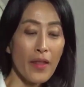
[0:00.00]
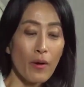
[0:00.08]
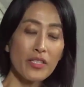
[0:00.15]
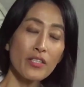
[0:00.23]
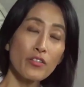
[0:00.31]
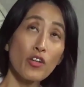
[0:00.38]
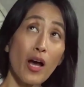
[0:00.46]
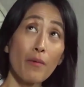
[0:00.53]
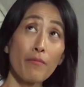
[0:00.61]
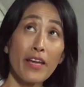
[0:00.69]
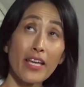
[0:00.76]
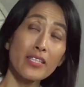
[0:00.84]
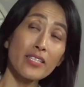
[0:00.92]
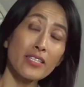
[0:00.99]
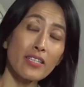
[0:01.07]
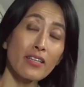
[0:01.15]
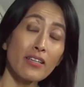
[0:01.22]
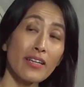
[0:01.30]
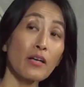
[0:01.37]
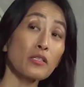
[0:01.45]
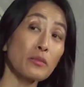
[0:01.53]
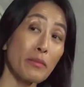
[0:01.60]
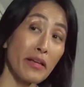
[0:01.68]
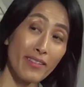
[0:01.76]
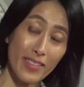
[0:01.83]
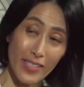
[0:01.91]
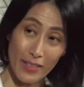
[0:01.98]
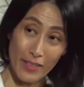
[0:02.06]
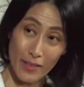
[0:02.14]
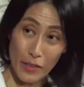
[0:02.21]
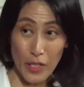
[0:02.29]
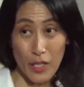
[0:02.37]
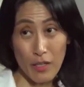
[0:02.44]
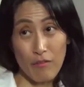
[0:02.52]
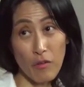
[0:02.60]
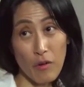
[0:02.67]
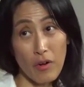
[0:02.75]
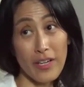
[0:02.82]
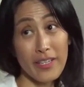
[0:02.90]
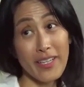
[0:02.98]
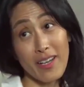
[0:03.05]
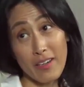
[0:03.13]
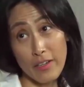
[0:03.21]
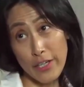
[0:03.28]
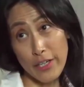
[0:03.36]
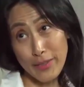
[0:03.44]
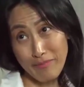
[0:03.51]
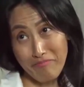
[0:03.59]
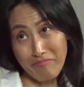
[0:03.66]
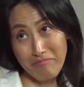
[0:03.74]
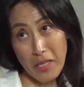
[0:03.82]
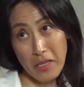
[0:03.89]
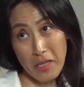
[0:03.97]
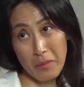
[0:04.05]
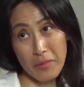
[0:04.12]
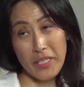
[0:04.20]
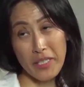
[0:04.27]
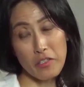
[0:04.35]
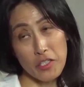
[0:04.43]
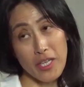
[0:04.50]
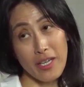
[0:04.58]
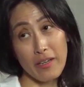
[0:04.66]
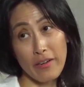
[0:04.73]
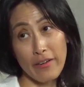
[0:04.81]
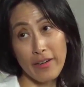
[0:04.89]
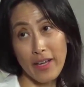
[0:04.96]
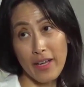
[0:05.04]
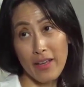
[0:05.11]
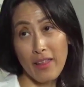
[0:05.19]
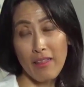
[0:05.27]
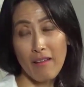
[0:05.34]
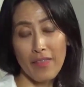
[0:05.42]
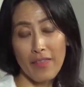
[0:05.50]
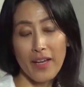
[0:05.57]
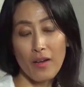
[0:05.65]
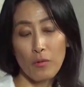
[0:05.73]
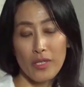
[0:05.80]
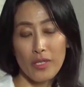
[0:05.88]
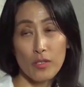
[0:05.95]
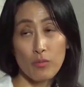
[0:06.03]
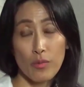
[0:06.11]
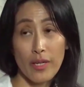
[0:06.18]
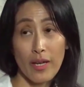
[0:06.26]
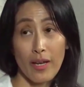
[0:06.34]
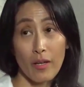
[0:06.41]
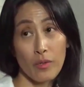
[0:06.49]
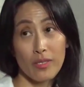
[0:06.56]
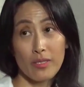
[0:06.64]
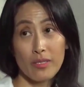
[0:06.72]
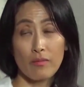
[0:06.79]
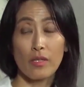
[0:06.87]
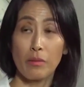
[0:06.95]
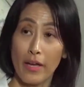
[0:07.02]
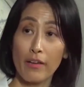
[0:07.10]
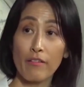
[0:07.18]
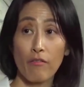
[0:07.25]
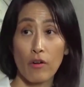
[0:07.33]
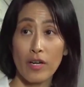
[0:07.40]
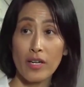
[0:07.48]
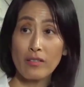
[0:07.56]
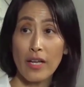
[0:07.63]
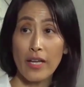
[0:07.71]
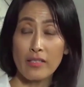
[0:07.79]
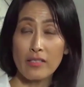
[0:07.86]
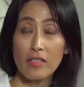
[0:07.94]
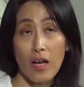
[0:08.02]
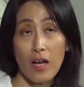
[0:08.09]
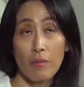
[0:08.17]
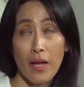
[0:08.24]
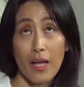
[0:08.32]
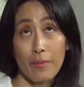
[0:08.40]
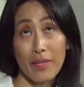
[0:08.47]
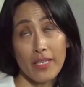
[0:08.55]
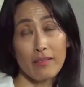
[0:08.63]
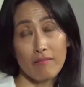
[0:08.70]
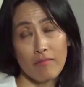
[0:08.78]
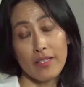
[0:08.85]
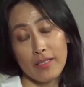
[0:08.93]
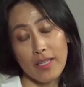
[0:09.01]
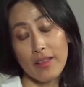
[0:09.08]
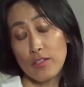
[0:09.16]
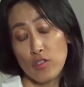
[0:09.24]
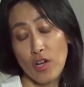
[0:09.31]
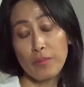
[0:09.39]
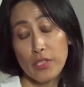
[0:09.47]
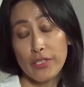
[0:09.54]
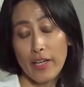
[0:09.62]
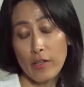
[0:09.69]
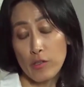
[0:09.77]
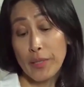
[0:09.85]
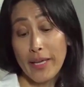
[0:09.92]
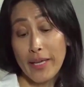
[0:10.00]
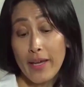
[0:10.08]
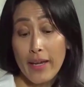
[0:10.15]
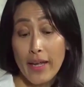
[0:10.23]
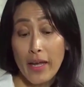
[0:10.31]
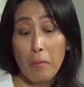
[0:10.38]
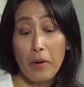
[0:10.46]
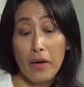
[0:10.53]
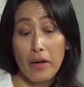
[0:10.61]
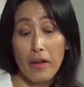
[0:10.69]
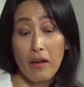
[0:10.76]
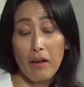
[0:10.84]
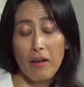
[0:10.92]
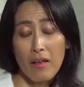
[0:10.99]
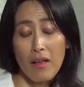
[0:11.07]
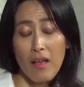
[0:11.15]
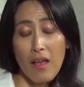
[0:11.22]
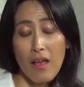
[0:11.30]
there was a job vacancy announcement looking for an editor, um, an English editor, and I thought that was what I was applying for. And um, I mean, it, indeed, the job turned out to be editing, but uh,